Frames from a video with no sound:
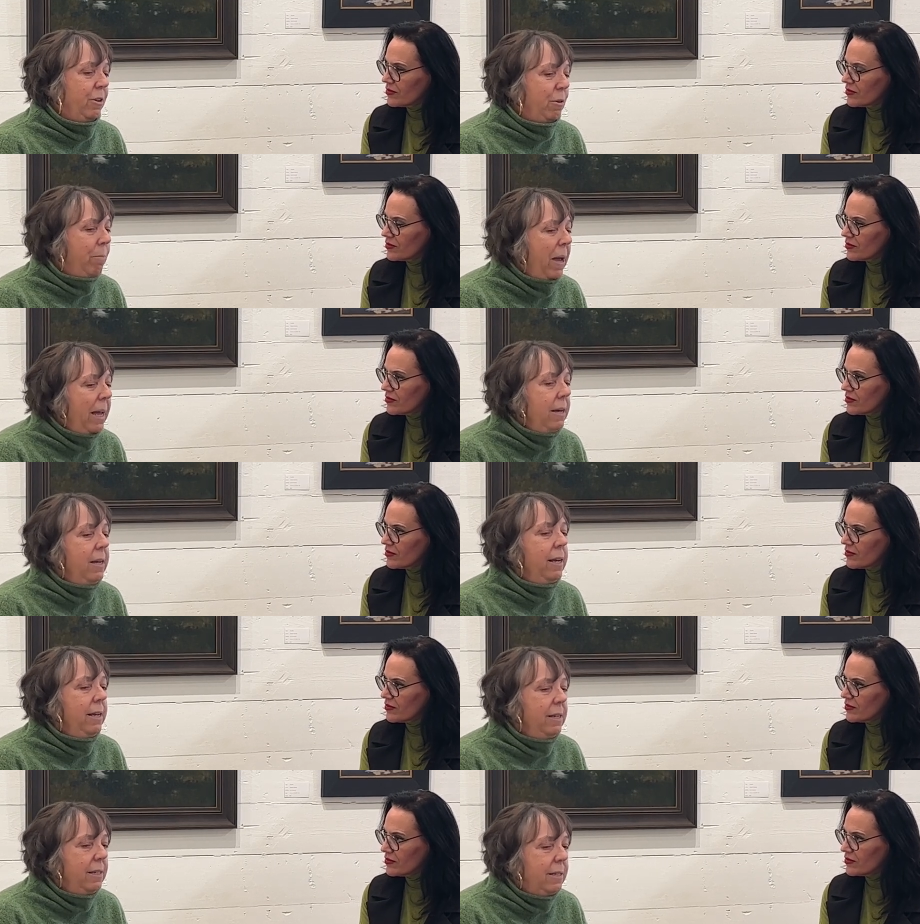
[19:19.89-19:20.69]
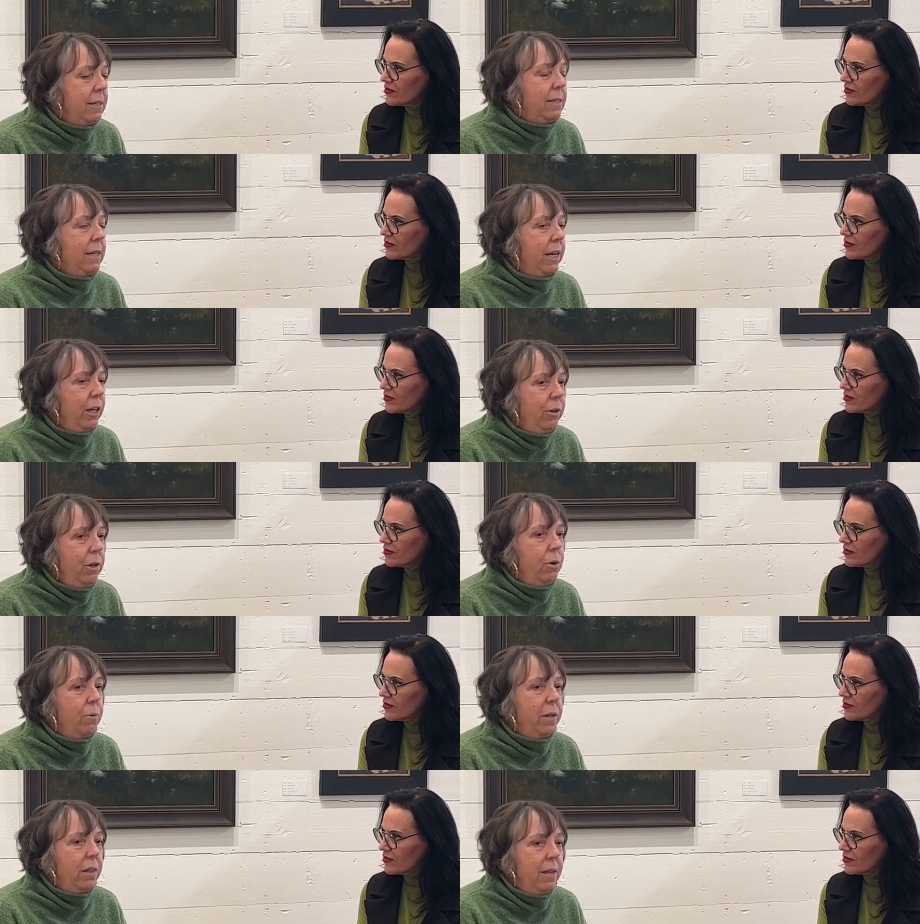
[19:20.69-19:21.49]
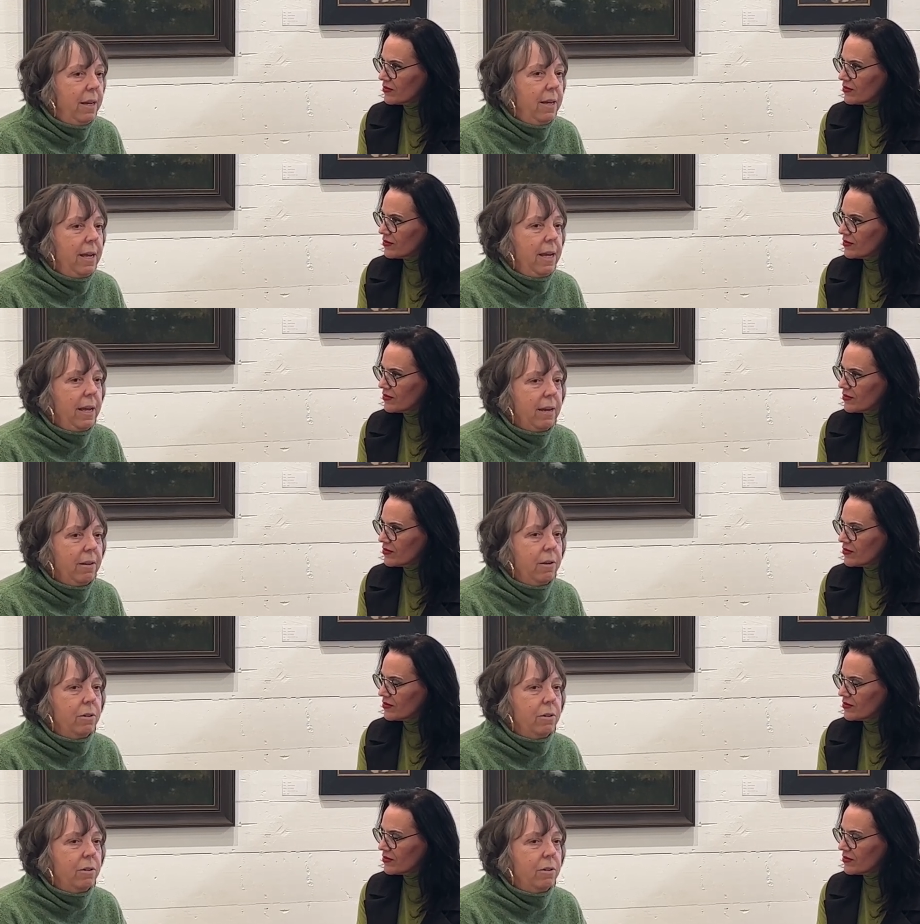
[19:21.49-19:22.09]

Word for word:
Speaker 1: paintings tell you what they need.